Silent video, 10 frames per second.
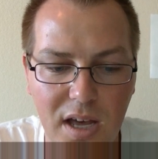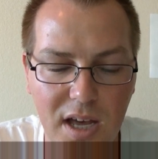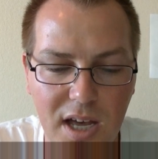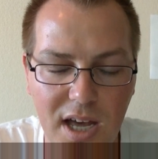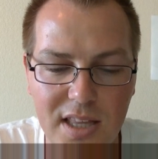
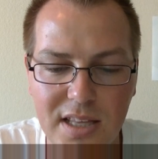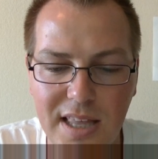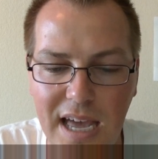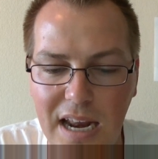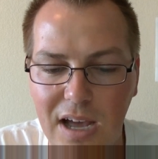Other than
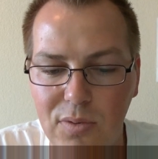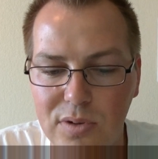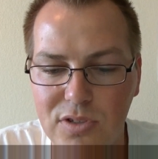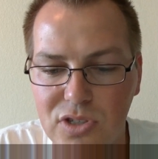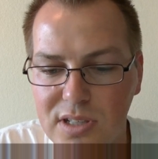that, I
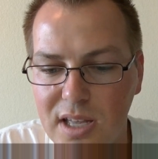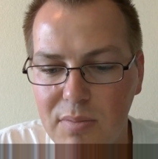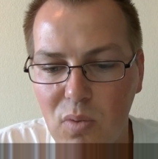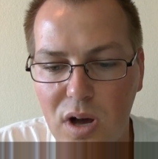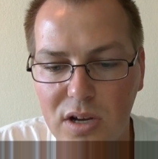would just let
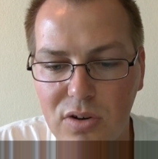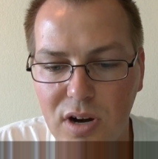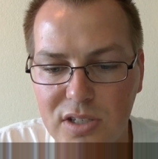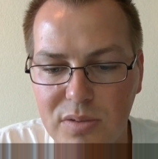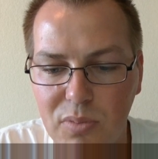them walk
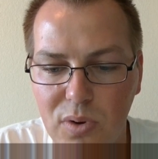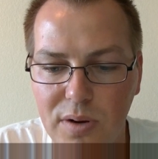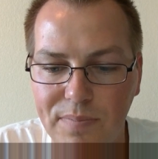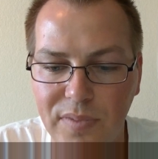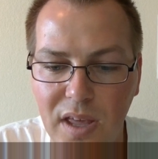across the
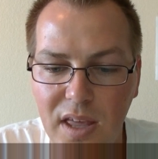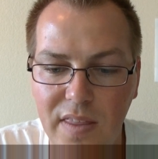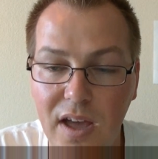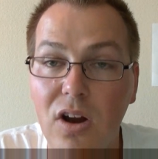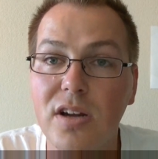board.
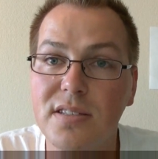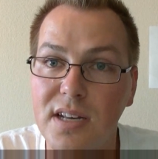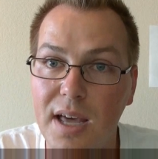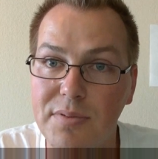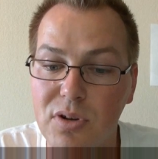They are a
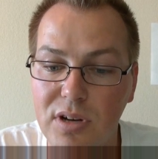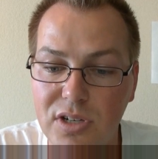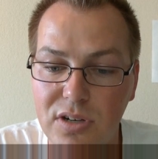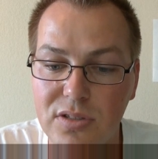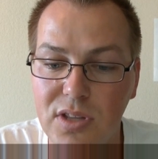synapse
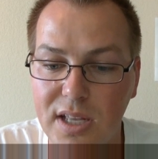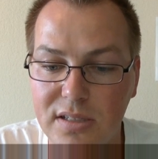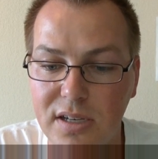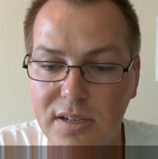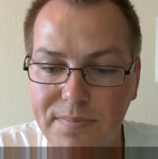creature, so that's
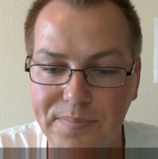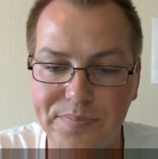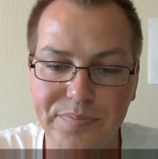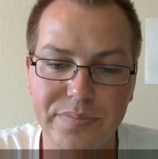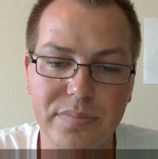good.
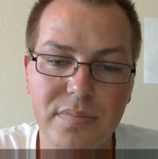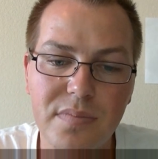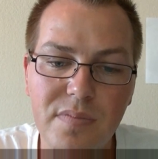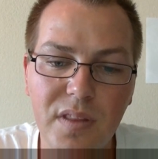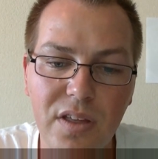
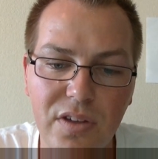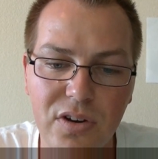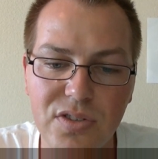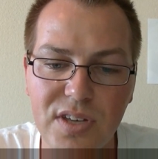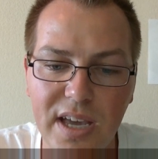They're
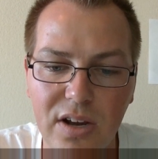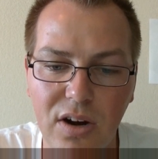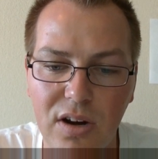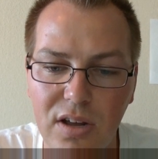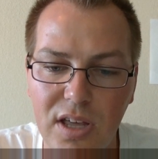a
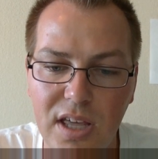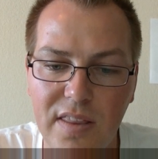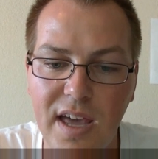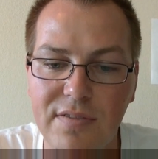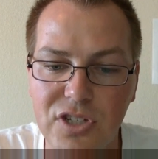psyker.
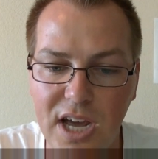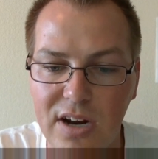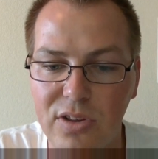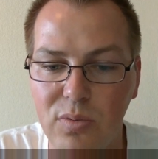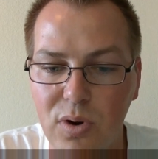They have
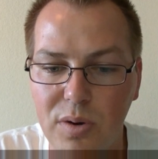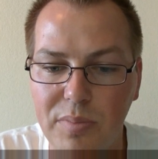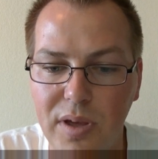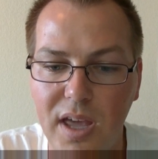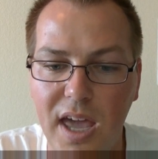Shadow of the Warp,
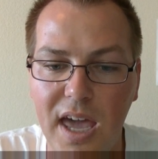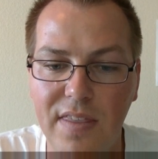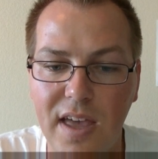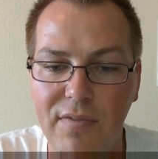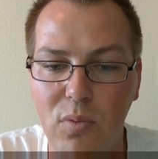
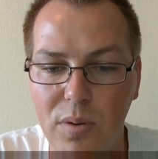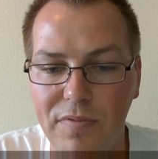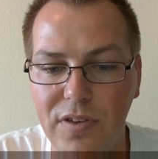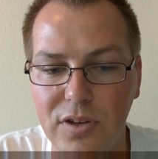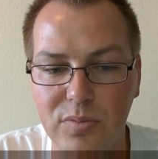and they have Warp
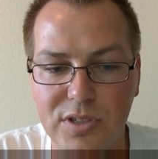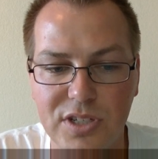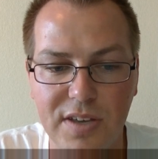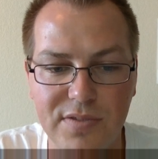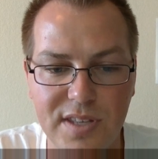Field,
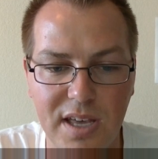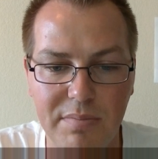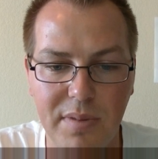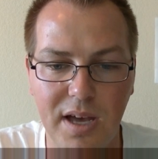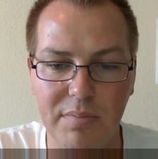which gives
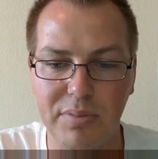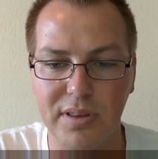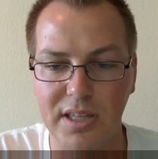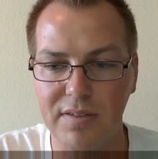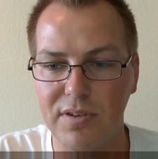them, I
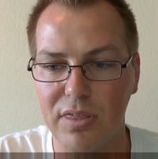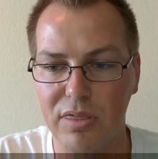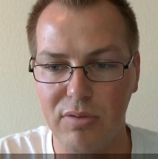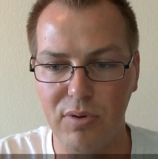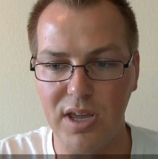believe, a
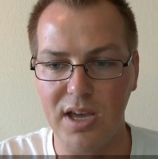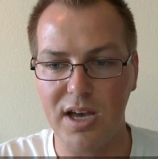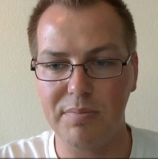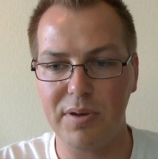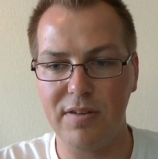
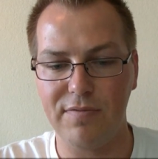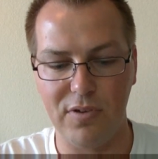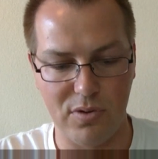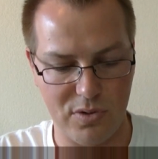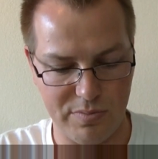3-up
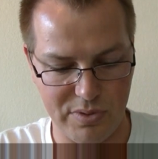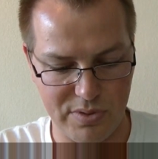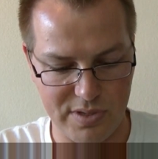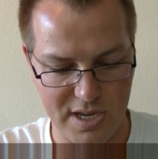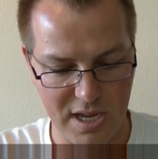invulnerable
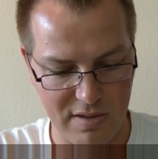save.